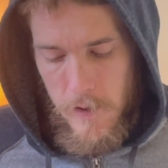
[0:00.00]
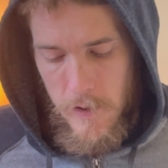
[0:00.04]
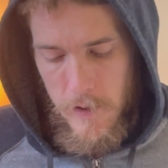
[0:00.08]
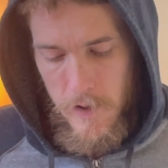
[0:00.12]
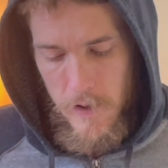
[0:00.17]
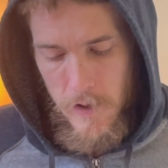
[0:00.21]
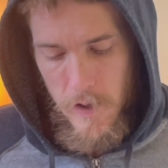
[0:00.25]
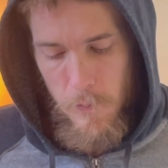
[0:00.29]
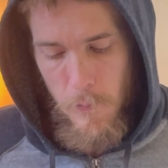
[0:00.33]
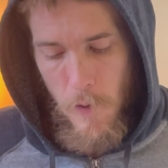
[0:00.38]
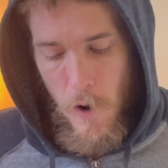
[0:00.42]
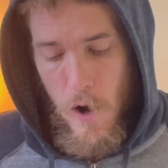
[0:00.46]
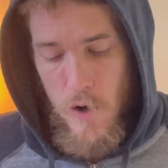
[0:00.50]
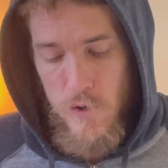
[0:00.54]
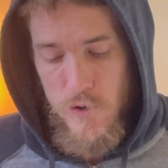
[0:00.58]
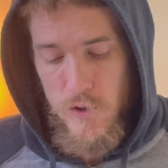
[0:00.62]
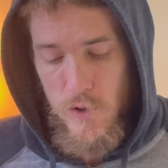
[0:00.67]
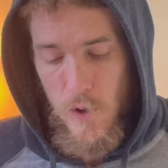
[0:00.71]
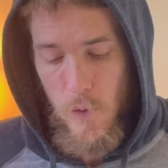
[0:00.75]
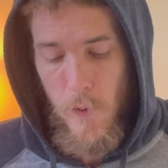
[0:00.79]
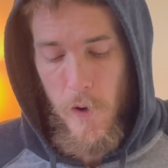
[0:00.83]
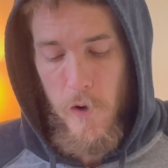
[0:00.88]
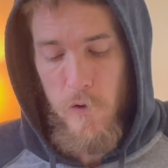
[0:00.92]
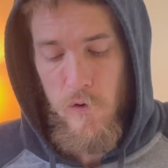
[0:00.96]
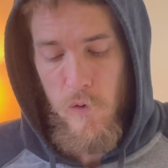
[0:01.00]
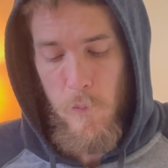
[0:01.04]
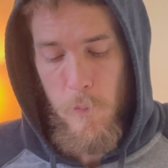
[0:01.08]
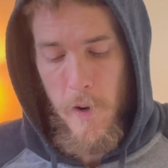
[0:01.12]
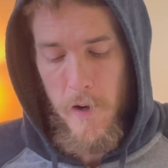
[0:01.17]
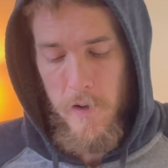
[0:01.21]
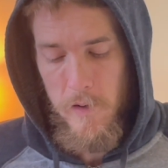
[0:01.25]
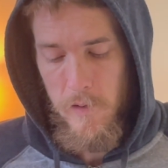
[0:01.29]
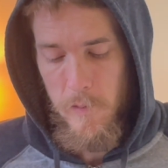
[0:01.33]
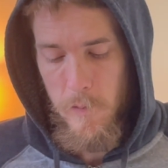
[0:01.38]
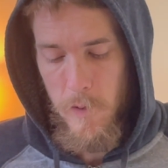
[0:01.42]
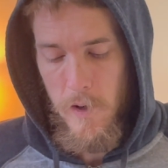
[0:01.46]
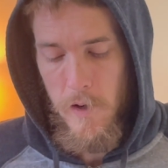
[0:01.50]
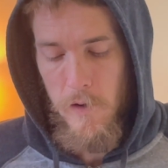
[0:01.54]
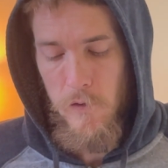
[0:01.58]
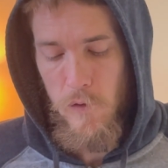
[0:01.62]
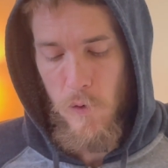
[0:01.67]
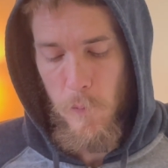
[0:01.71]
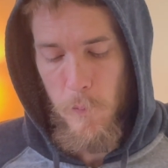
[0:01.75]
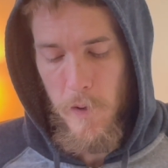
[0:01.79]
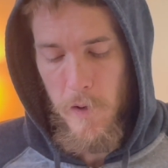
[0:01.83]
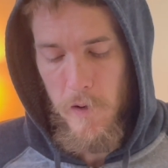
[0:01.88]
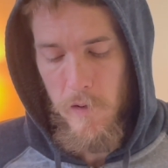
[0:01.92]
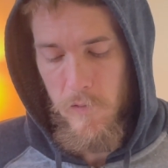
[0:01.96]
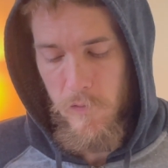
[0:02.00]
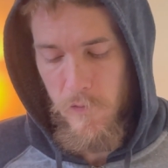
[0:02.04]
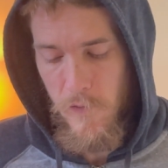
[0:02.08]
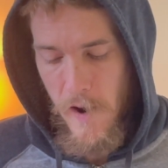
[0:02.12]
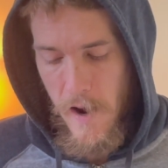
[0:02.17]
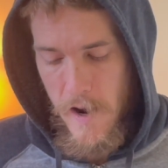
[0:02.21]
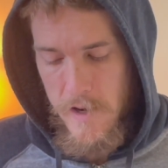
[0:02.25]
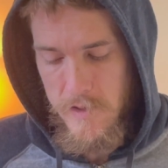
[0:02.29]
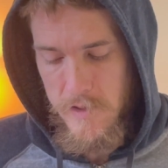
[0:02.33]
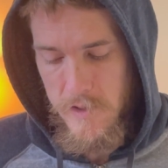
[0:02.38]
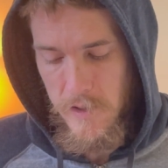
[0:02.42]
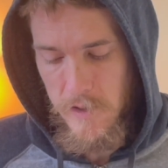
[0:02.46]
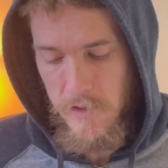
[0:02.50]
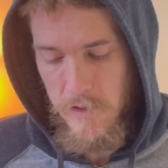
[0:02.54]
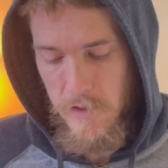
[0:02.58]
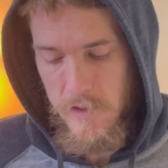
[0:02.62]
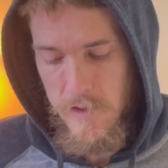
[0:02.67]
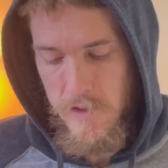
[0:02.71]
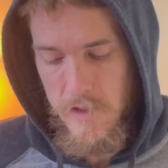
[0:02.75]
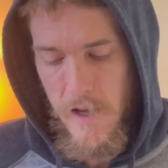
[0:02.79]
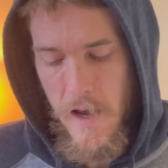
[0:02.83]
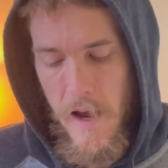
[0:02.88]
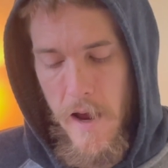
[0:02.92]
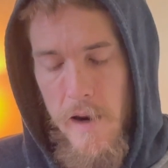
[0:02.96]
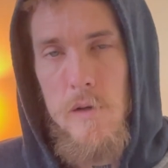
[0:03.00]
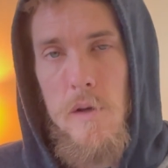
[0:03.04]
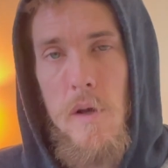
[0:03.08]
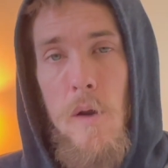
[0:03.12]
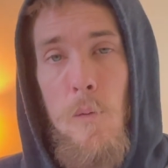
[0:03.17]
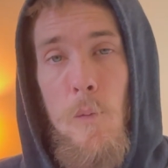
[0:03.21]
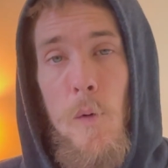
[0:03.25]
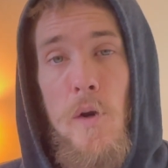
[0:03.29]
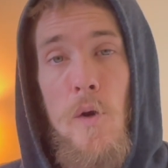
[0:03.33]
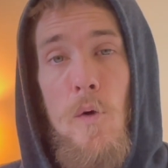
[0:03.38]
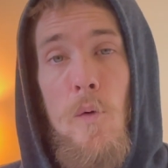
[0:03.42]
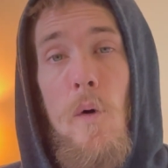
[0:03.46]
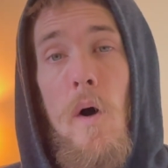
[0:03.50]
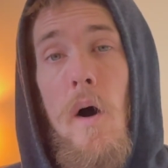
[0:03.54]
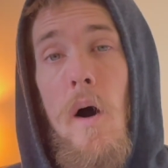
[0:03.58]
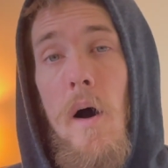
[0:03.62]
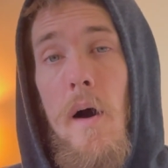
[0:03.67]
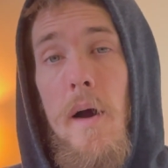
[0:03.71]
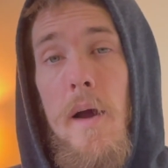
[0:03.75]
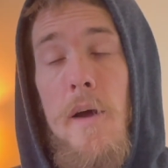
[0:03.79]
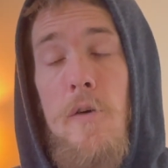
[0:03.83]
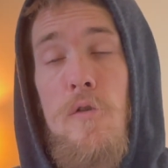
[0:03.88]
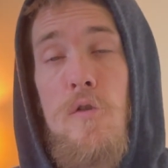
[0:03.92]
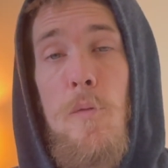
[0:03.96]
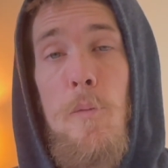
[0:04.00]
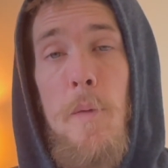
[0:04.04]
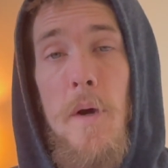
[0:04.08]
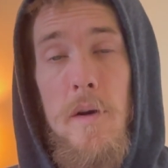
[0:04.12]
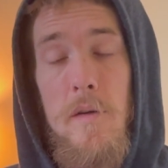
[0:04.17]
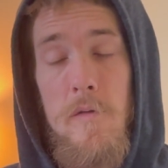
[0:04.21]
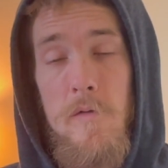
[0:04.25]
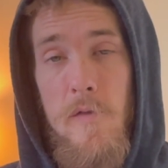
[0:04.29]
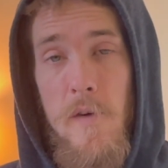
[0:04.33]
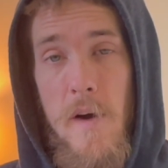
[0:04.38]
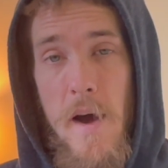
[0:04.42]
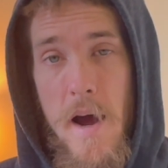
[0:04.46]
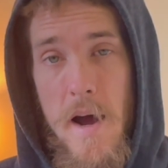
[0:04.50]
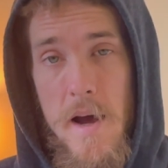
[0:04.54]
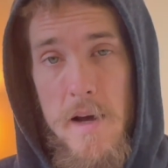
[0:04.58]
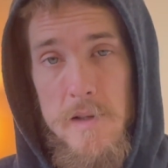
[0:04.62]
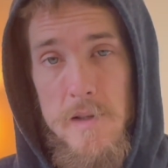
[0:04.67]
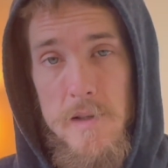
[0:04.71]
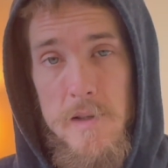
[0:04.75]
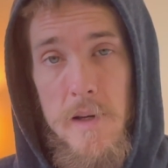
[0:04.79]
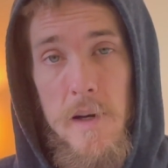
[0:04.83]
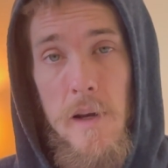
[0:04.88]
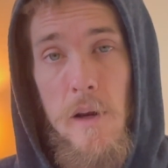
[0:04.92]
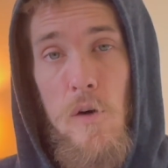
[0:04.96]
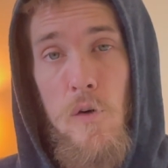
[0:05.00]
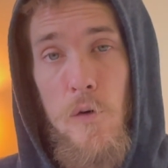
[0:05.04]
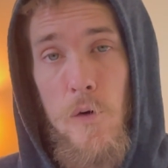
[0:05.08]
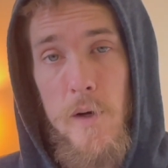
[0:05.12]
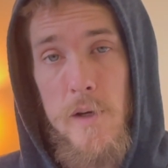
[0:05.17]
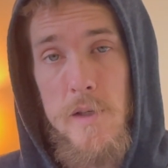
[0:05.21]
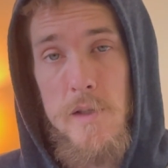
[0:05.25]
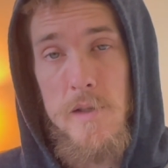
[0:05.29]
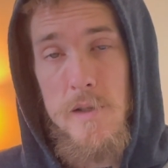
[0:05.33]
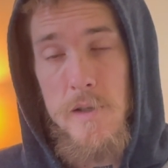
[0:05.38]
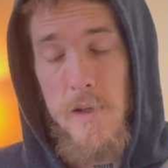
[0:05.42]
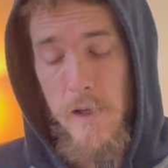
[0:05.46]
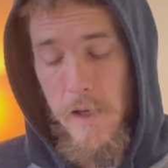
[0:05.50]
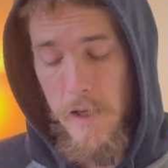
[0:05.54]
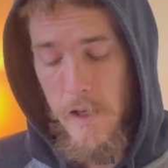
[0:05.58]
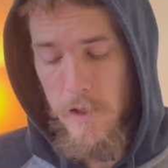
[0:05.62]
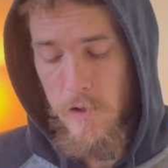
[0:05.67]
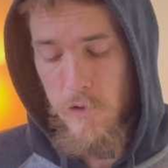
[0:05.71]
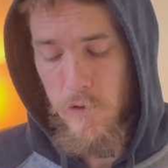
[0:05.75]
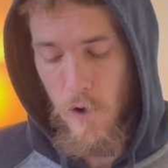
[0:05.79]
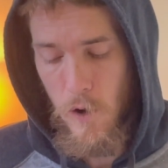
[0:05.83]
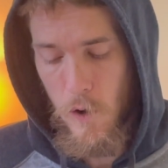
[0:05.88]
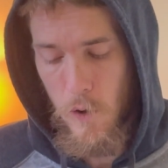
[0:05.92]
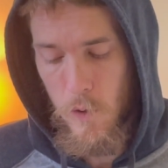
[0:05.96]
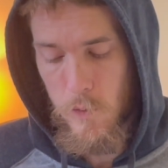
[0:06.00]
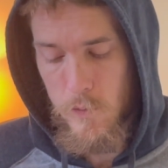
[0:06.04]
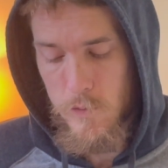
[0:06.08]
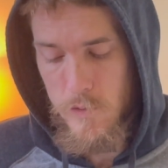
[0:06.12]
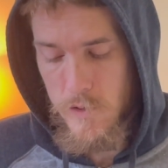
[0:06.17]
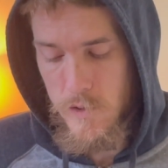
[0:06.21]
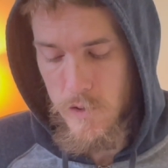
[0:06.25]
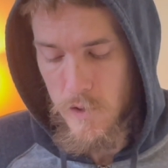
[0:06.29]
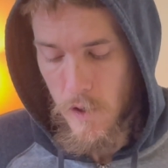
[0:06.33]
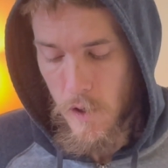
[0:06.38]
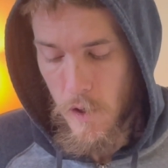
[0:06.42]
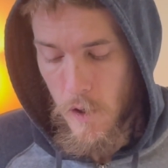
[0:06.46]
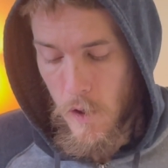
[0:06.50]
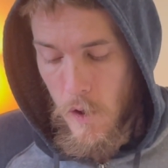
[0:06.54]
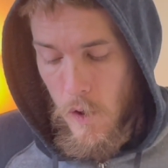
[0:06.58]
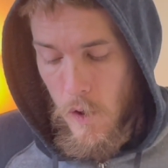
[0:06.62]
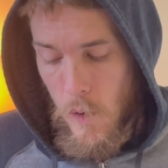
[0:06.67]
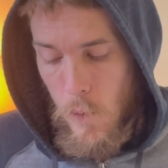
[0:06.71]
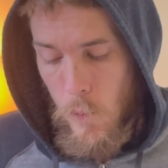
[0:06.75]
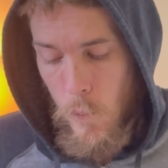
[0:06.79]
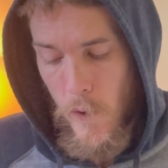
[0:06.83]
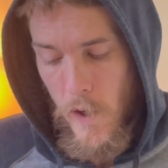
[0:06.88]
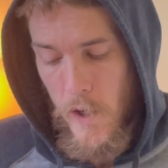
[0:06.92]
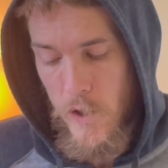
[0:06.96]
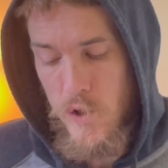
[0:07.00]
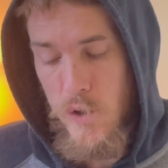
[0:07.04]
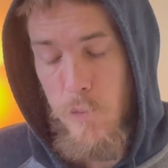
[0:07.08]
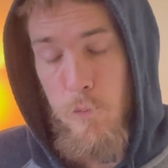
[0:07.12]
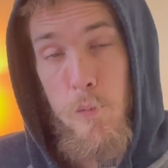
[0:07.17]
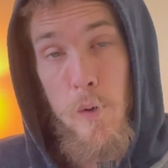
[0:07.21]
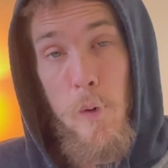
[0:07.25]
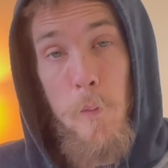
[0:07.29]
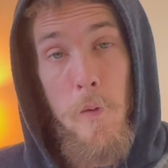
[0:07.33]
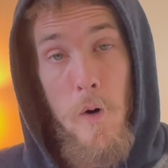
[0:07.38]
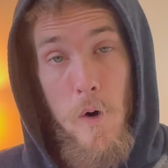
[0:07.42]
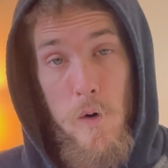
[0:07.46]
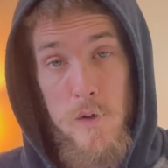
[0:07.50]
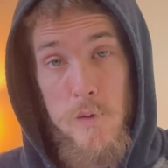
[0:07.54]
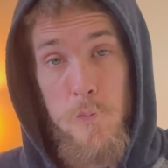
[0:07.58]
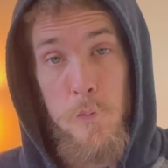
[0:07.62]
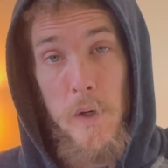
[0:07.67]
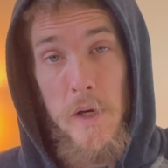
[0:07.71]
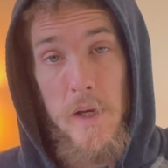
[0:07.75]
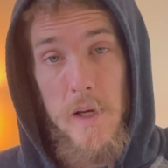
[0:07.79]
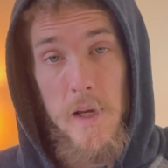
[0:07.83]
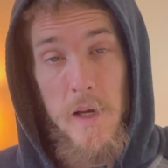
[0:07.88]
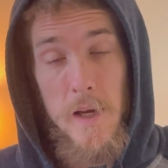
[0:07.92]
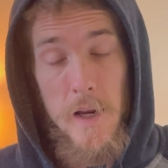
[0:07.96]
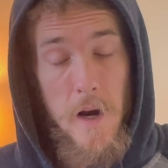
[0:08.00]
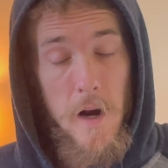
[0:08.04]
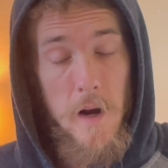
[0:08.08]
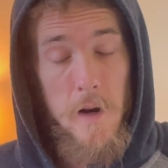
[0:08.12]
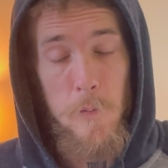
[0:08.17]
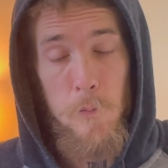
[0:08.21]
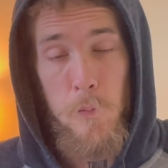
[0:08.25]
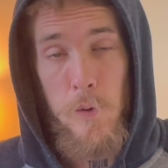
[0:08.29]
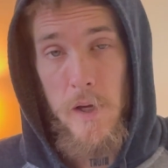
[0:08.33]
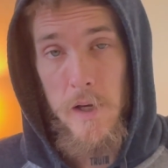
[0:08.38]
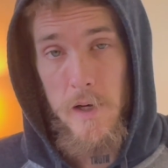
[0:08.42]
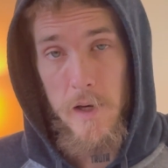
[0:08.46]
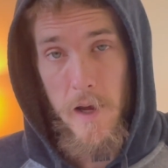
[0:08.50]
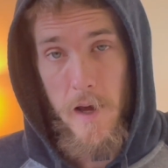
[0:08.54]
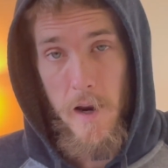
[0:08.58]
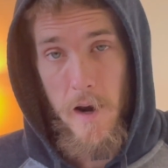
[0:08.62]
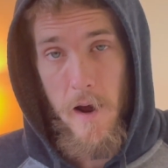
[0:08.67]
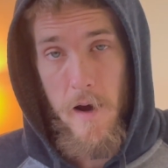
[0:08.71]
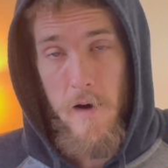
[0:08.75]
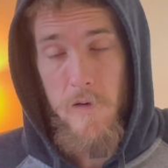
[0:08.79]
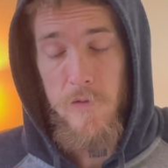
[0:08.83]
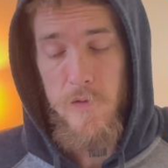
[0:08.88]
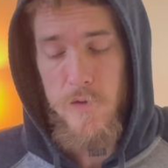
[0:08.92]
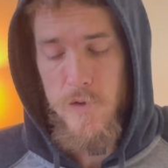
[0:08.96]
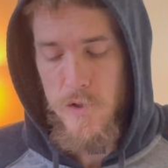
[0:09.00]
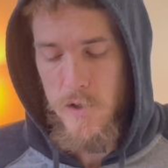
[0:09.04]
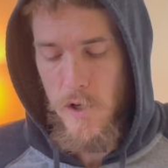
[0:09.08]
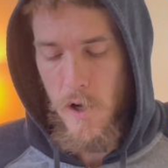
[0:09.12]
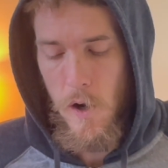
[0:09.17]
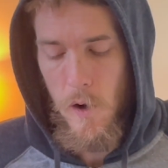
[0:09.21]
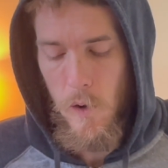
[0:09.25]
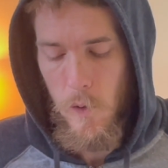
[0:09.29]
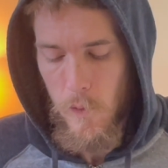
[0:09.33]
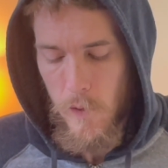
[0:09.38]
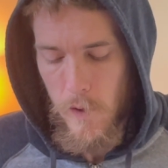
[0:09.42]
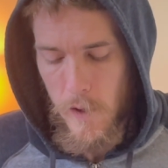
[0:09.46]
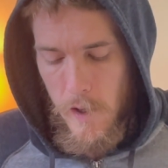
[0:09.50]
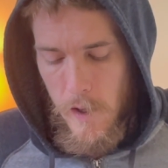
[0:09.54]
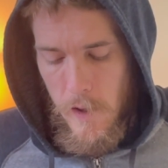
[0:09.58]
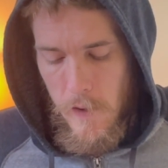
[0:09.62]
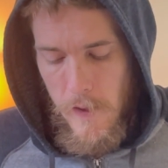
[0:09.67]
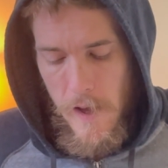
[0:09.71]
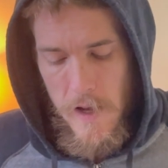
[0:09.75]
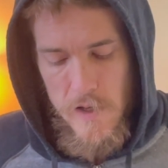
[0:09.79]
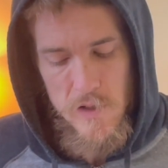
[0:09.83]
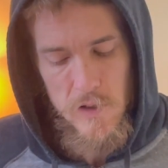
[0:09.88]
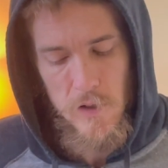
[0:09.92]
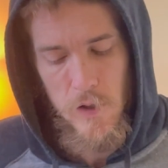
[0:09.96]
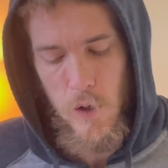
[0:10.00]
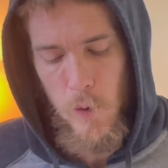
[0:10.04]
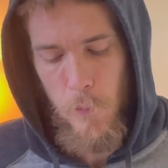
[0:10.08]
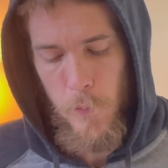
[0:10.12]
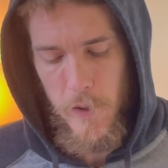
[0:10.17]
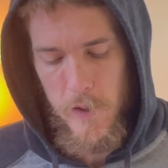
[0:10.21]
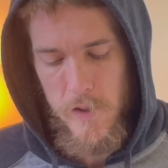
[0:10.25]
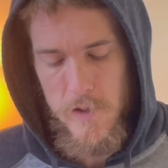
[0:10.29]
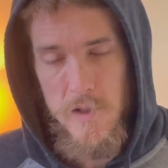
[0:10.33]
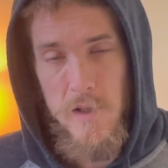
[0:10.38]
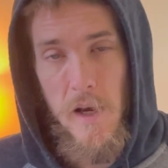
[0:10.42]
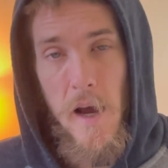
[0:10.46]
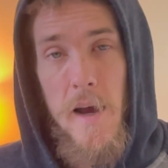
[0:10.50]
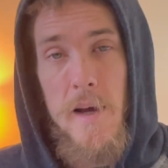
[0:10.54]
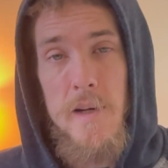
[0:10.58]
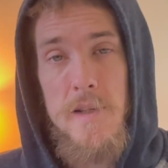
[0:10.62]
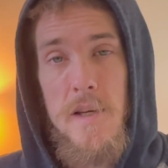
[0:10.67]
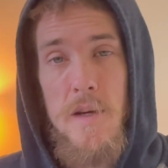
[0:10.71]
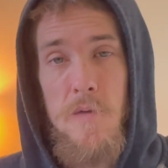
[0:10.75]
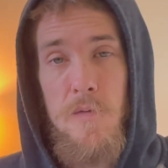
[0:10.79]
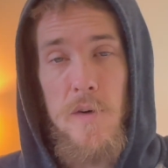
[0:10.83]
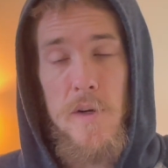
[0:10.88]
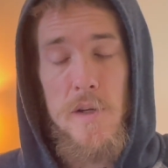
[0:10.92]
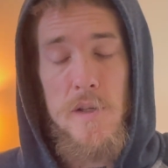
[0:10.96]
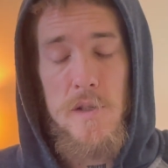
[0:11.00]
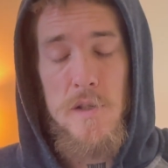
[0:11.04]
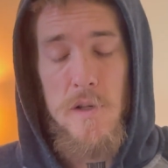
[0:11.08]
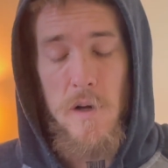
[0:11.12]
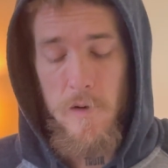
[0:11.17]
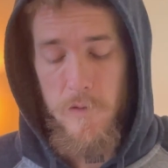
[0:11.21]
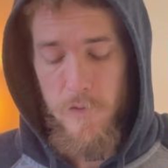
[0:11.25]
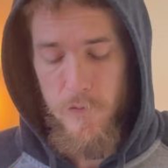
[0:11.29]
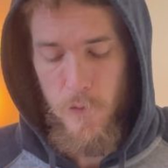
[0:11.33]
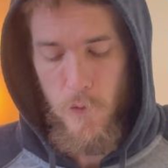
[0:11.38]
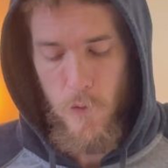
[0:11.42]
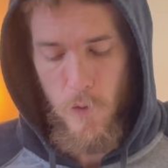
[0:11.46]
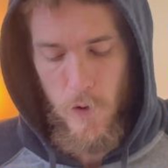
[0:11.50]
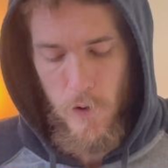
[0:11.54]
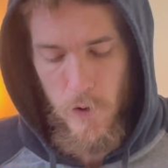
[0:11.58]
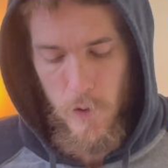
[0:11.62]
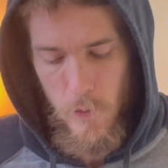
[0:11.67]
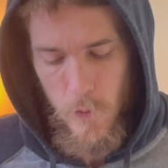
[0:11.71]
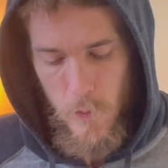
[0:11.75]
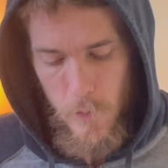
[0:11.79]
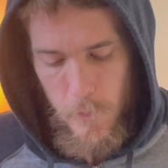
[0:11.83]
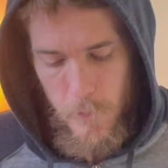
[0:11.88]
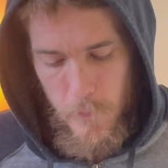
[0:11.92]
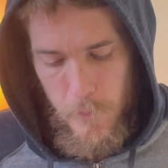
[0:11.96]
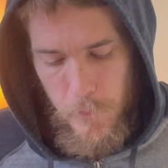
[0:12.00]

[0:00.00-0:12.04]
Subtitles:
Also, intermittent fasting does that. And when you intermittent fast, it increases ketones, which promotes BDNF. So that's a little bit of scientific stuff for you.